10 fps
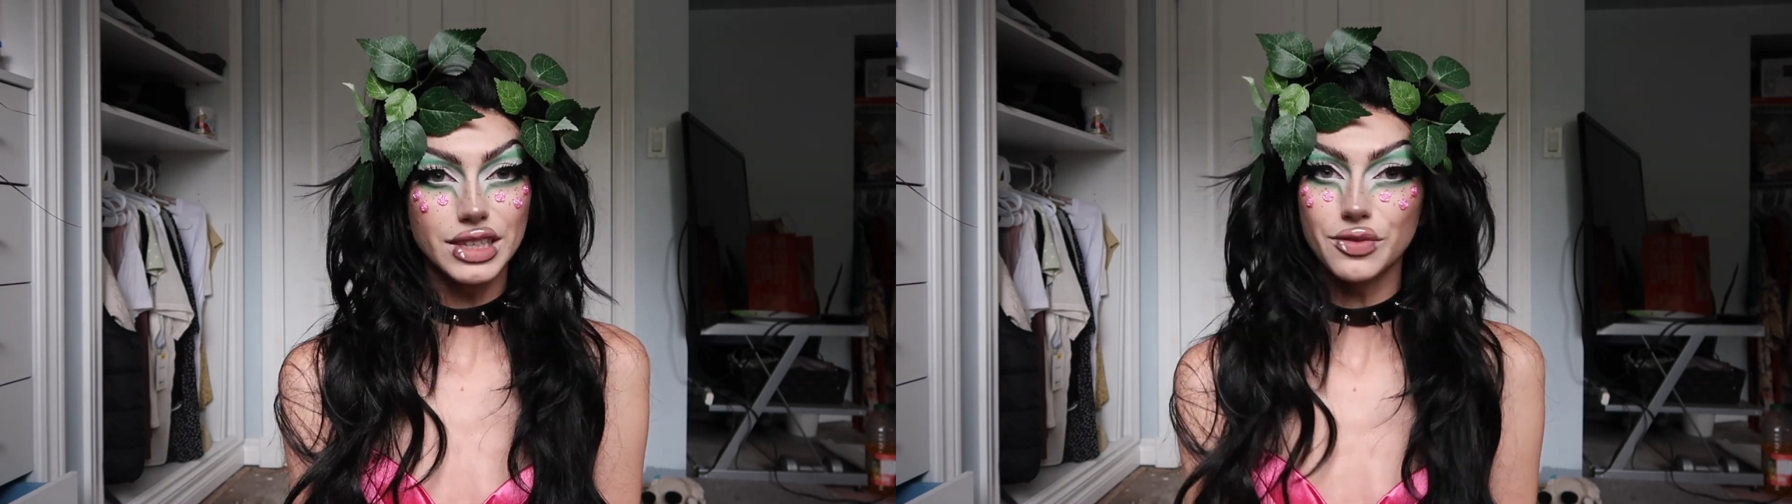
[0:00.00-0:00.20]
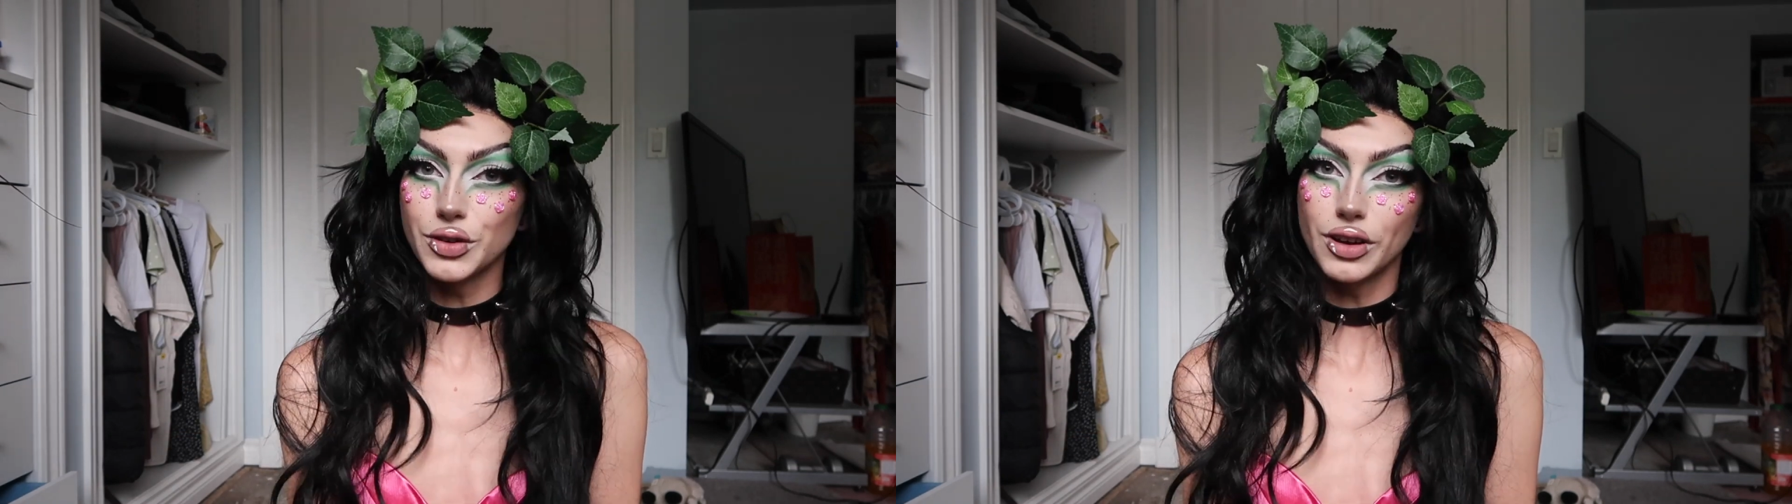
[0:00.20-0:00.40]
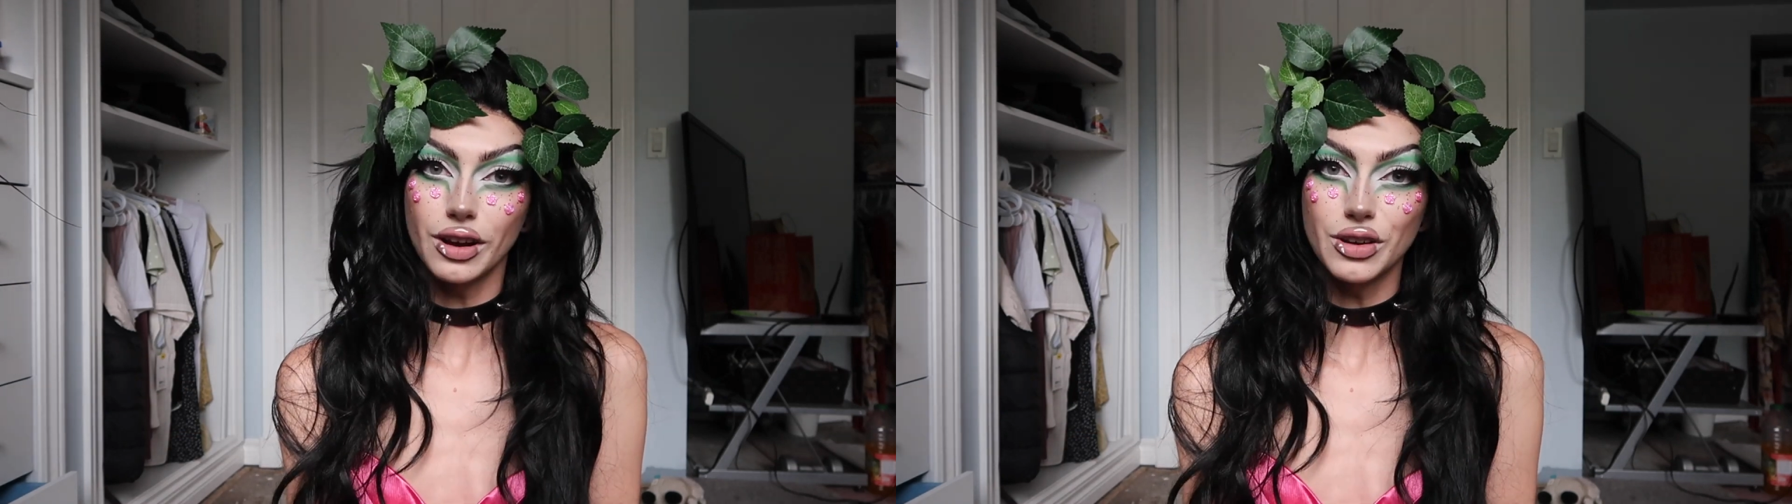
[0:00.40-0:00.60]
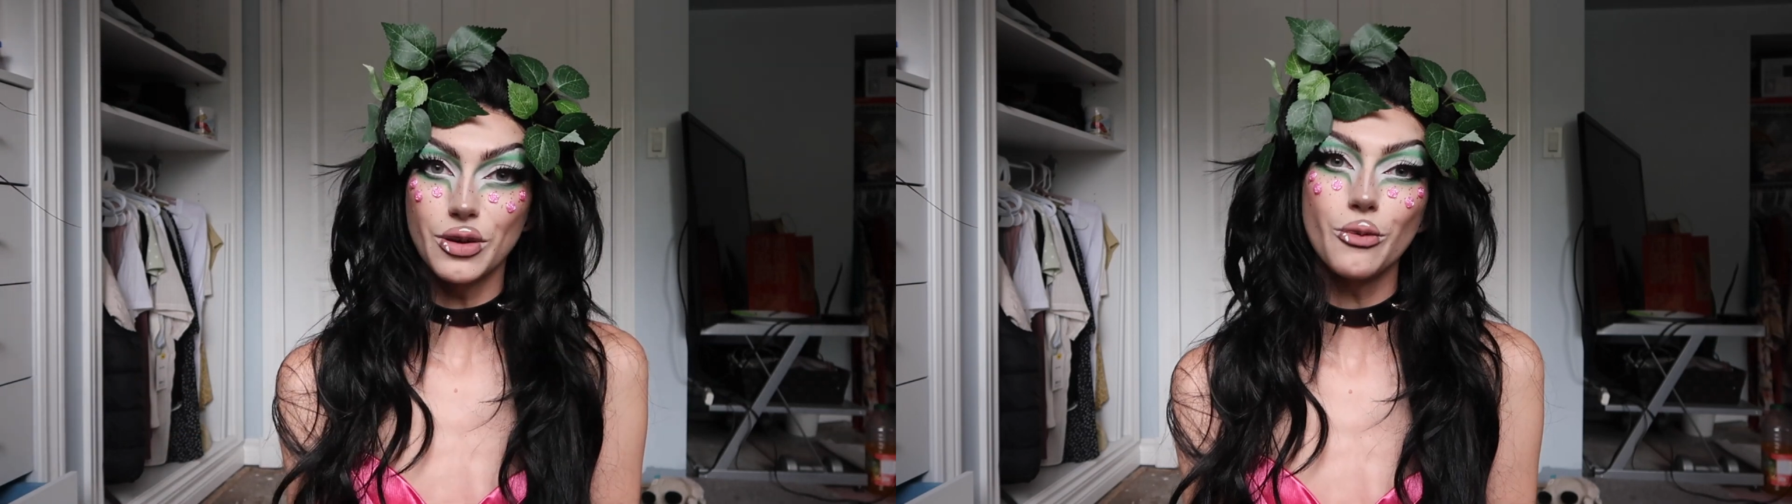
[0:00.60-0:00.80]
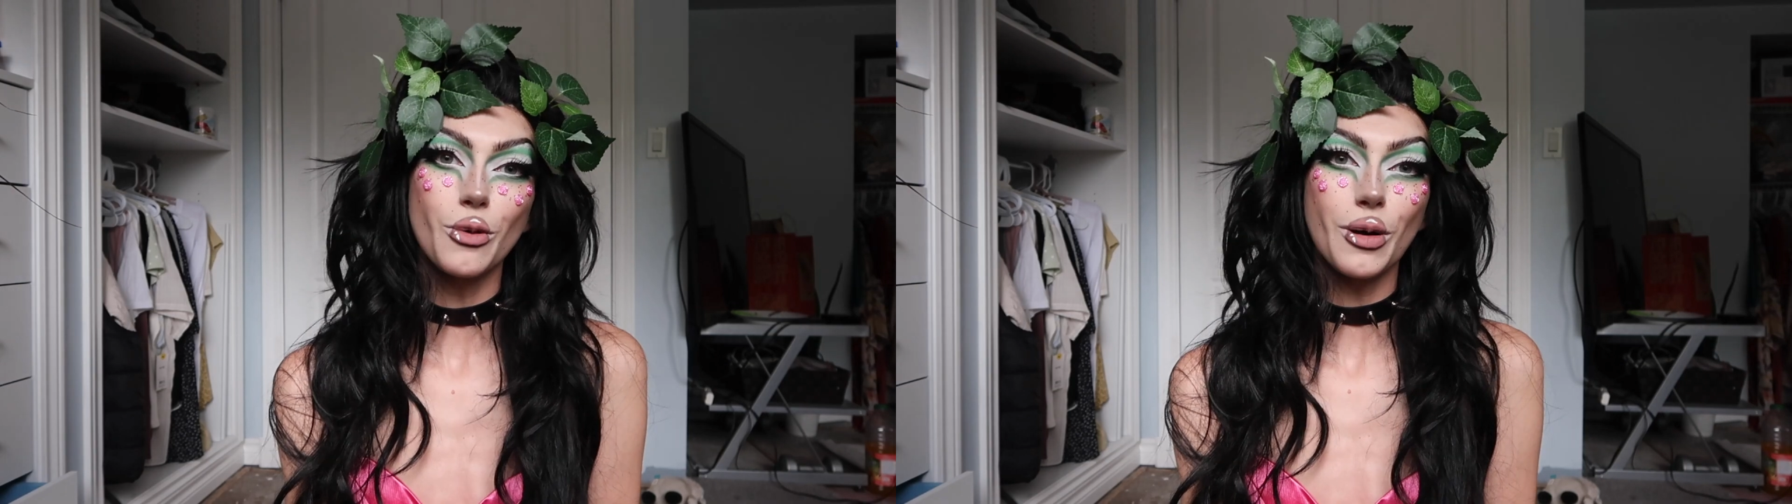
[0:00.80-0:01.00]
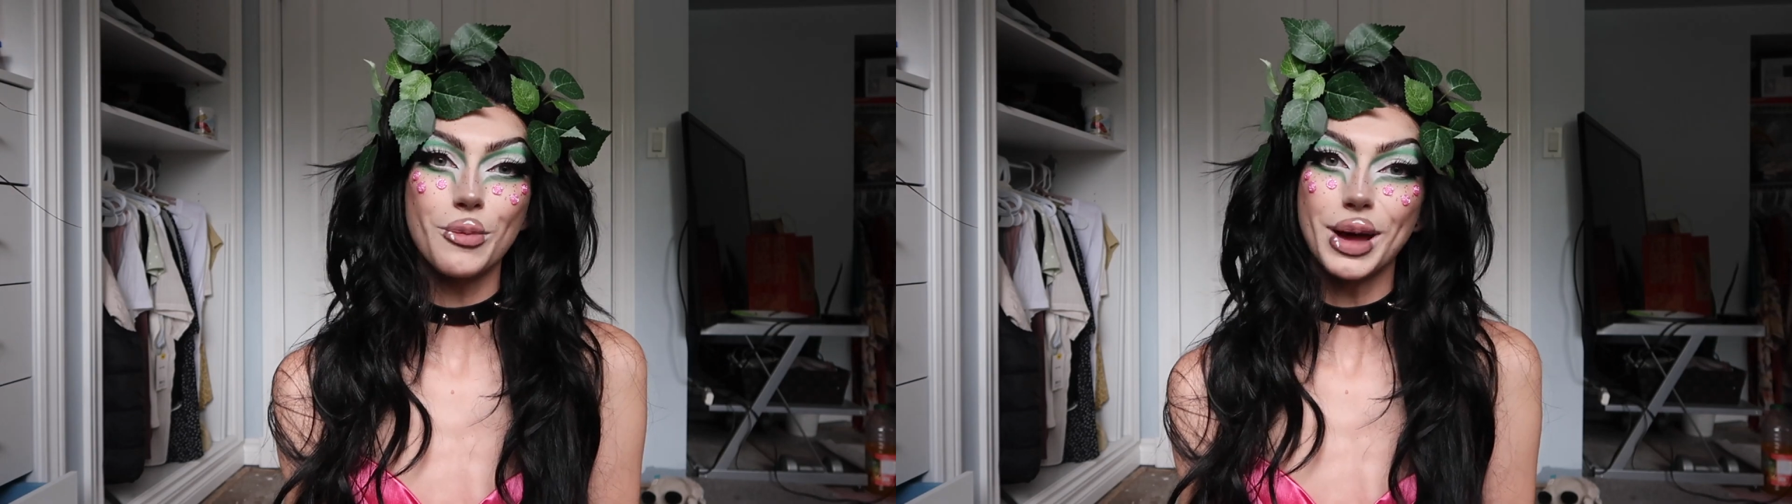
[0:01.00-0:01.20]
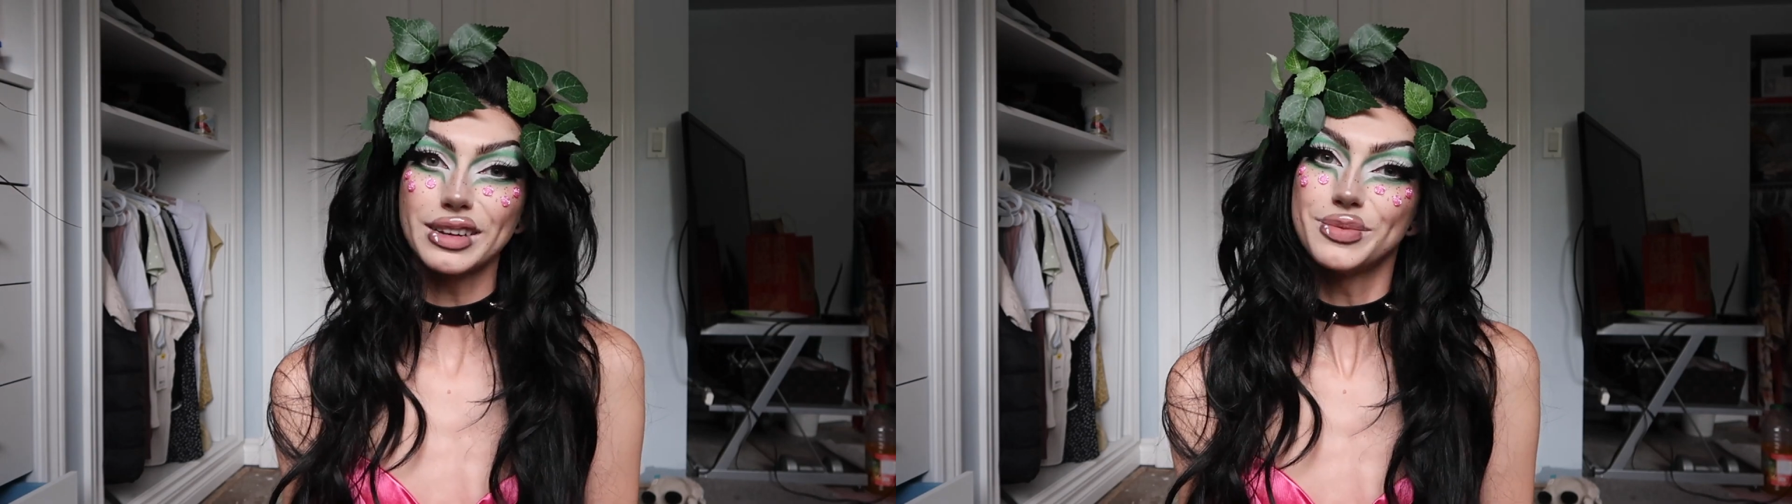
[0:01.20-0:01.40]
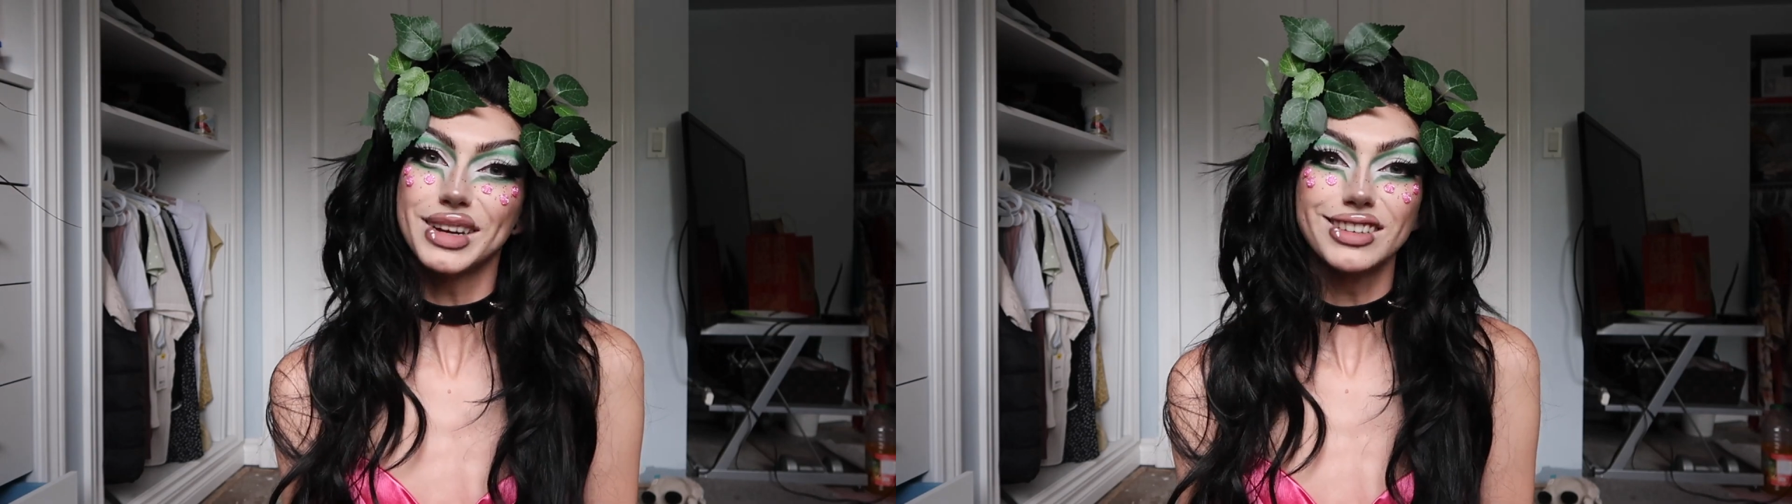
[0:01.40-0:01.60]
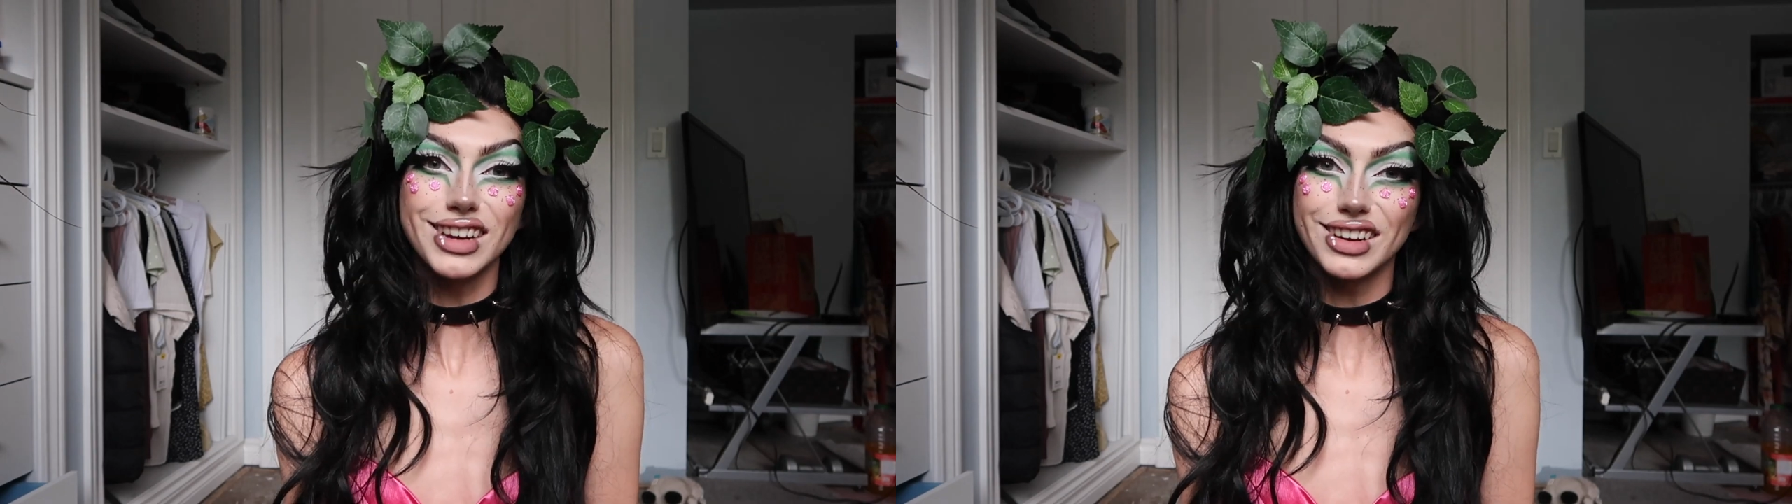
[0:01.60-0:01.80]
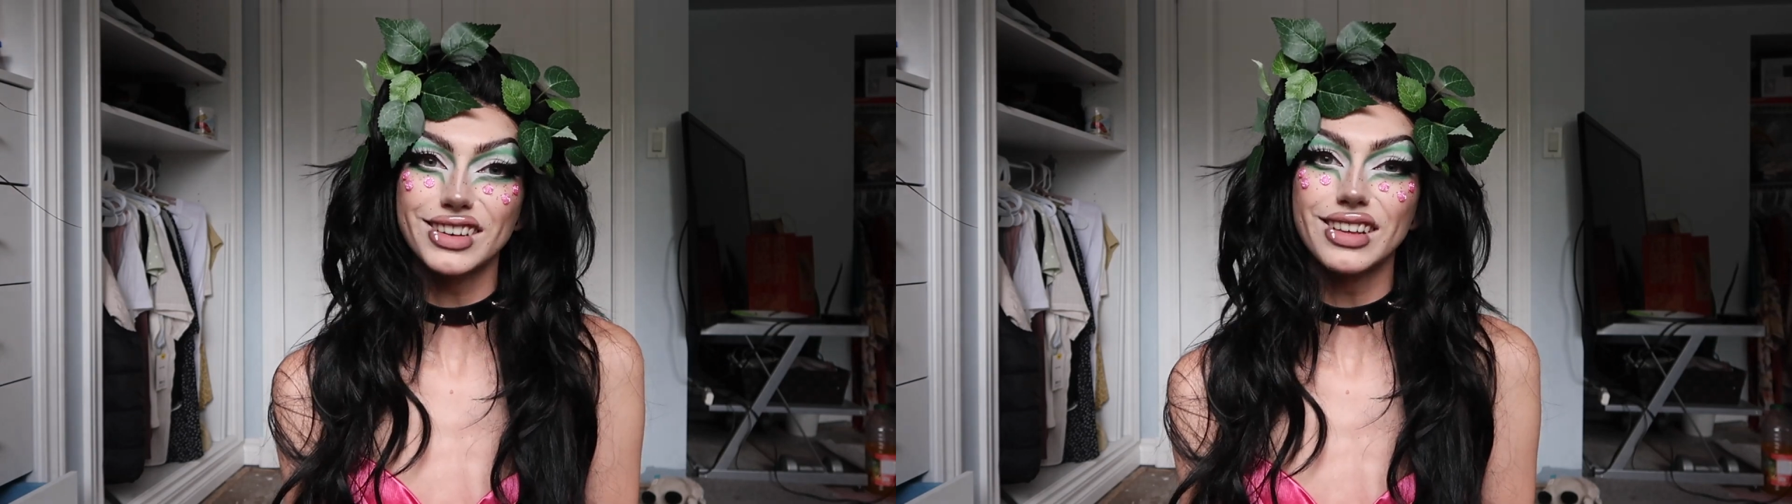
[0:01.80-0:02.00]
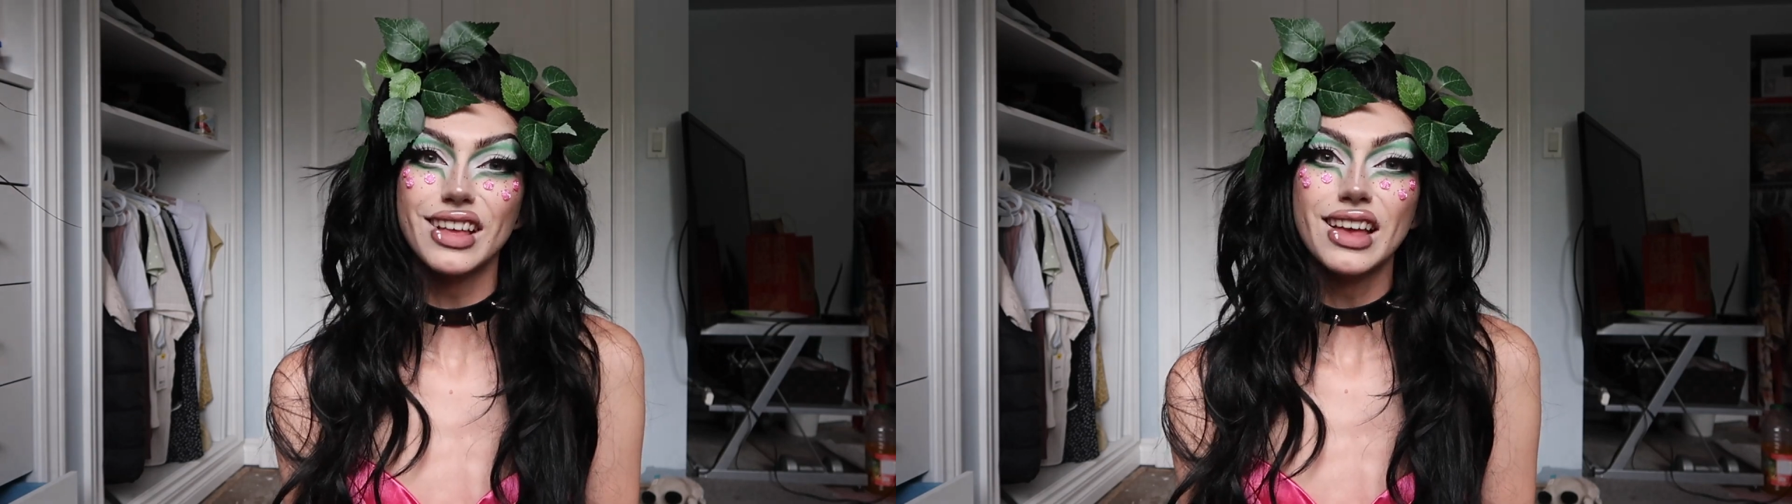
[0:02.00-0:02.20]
If you're not new, welcome back to my channel.